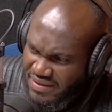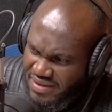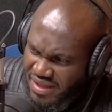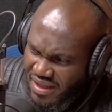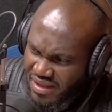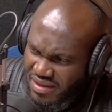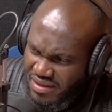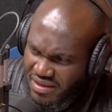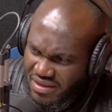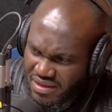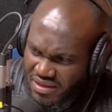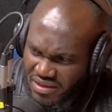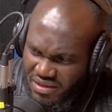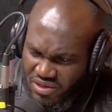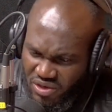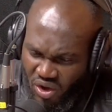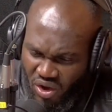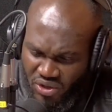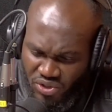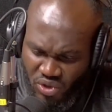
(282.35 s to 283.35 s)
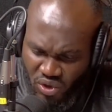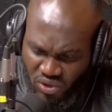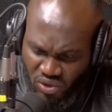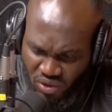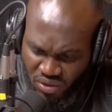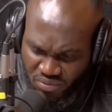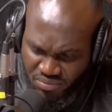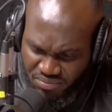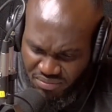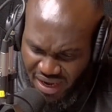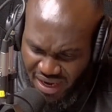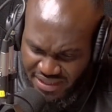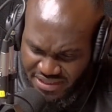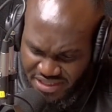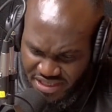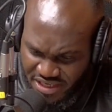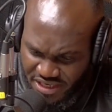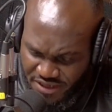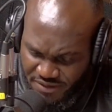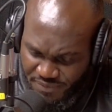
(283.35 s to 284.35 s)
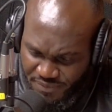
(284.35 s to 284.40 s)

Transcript: the Lord God Almighty,